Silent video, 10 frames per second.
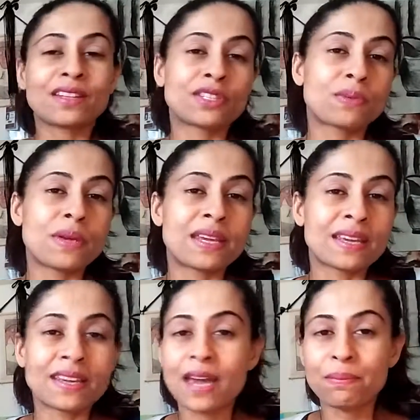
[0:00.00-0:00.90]
The
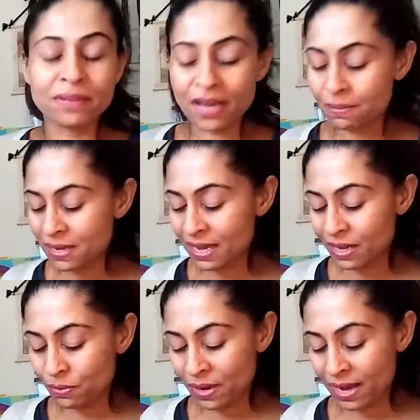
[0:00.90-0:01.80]
squeaking kept coming
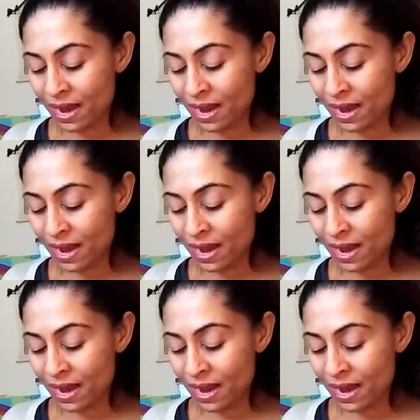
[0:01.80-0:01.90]
anyway.